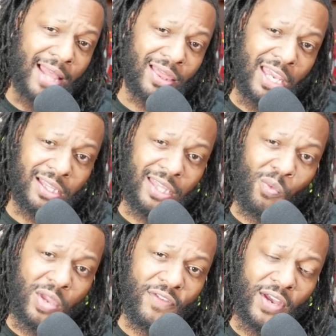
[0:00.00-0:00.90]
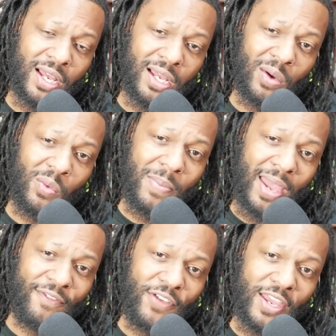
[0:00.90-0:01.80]
I think that we've uh we
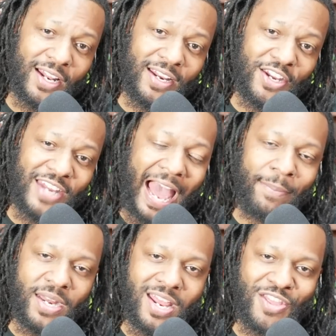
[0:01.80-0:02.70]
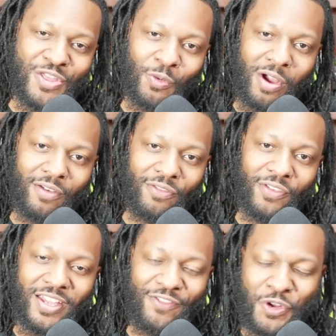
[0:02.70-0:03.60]
may have hit another diamond in the
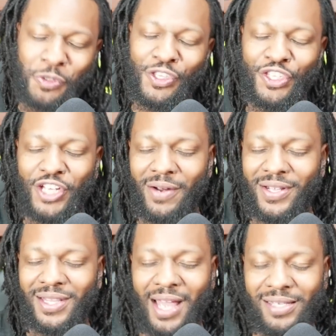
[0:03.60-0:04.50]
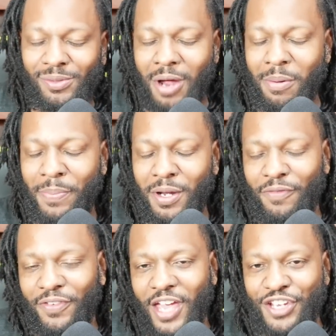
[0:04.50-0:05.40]
rough. If you're new to the channel, hit the like, subscribe, and bell
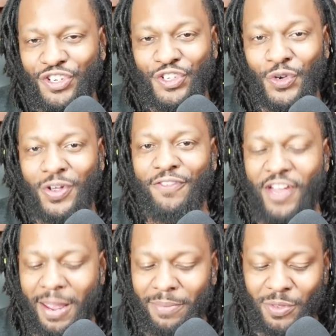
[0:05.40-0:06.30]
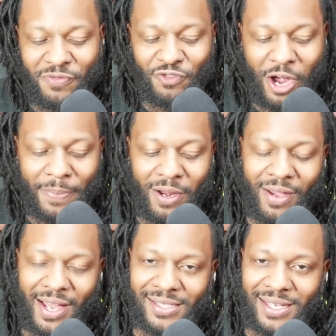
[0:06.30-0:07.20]
notification and join the family. We're dropping
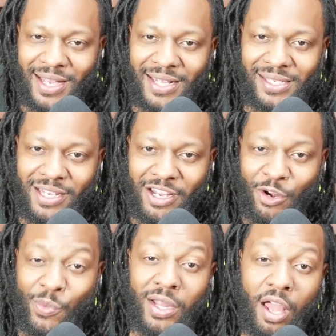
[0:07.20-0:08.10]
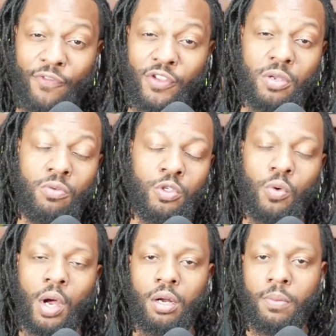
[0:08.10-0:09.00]
all kinds of content here, and we'd love for you
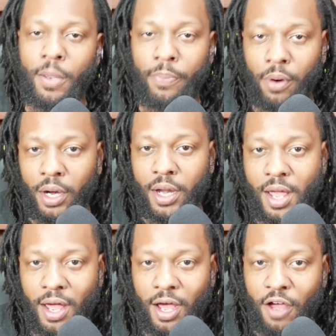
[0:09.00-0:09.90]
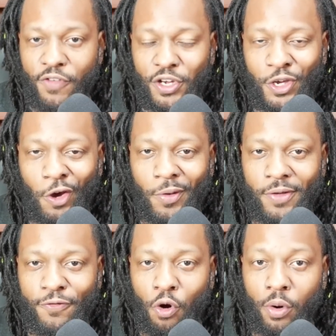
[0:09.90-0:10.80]
to all to be a part of it
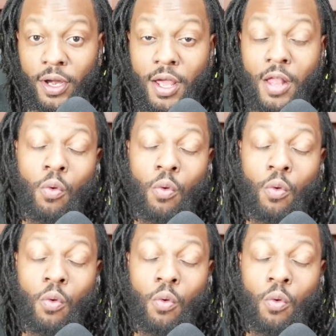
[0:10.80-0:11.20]
going forward.